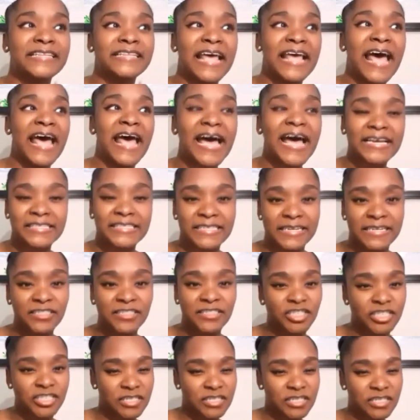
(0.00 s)
acting,
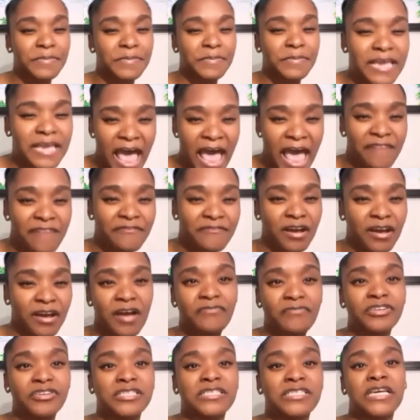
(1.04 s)
just me having a
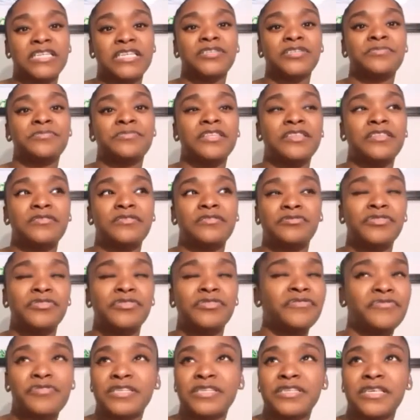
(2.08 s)
conversation with you,
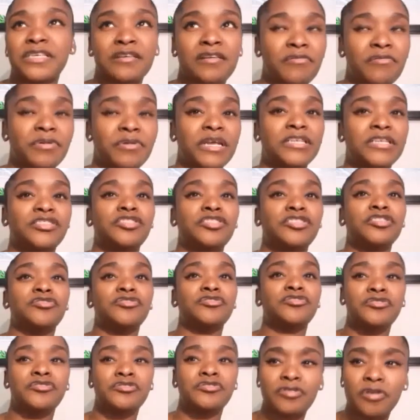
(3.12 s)
your voice alone is
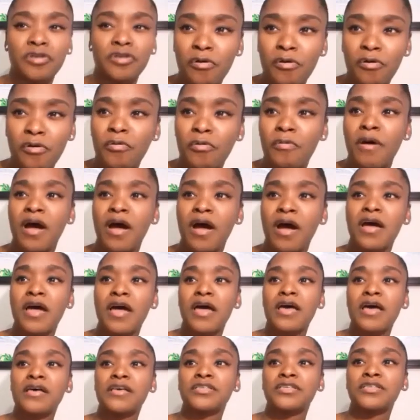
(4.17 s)
just so
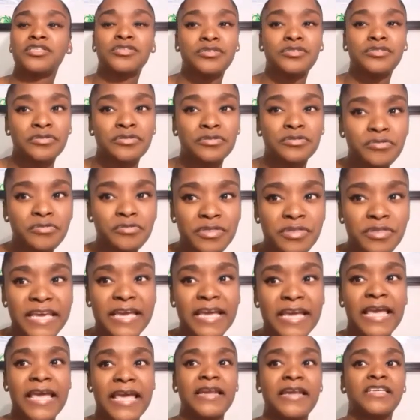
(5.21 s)

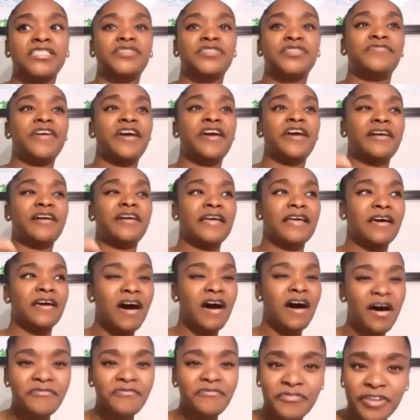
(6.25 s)
soothing and it's very
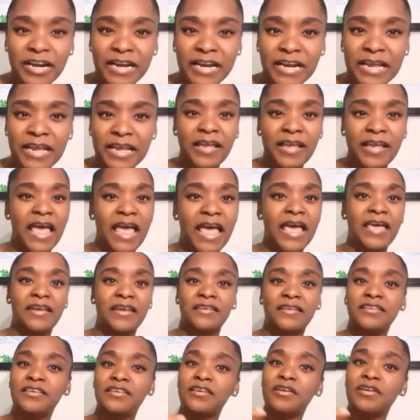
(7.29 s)
comforting and
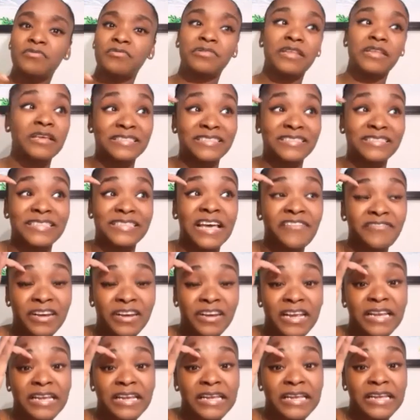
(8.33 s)
you know it
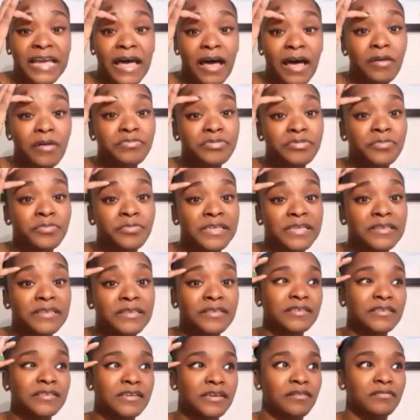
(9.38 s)
definitely helps with
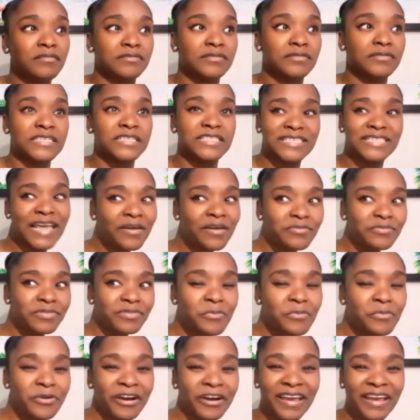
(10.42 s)
you know the state
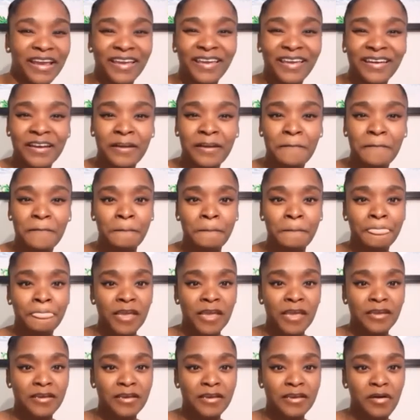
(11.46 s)
that we're in
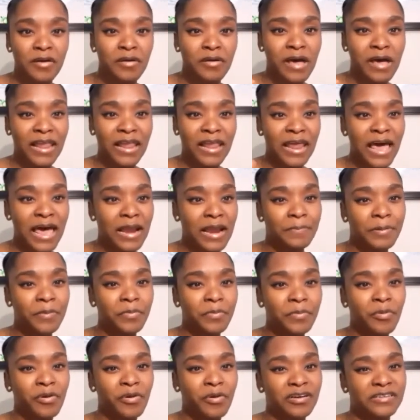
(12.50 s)
you yes. know, a lot of
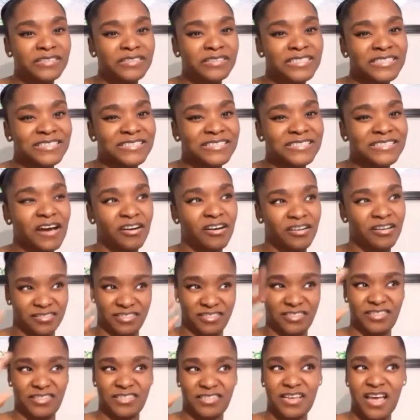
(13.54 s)
people are are
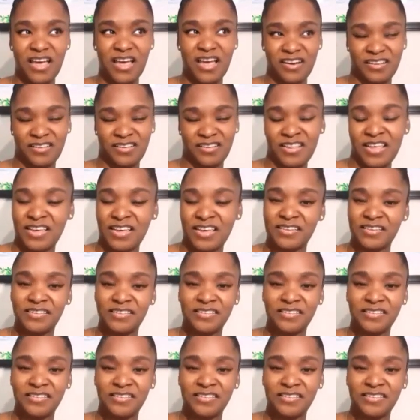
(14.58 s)
just kind of like,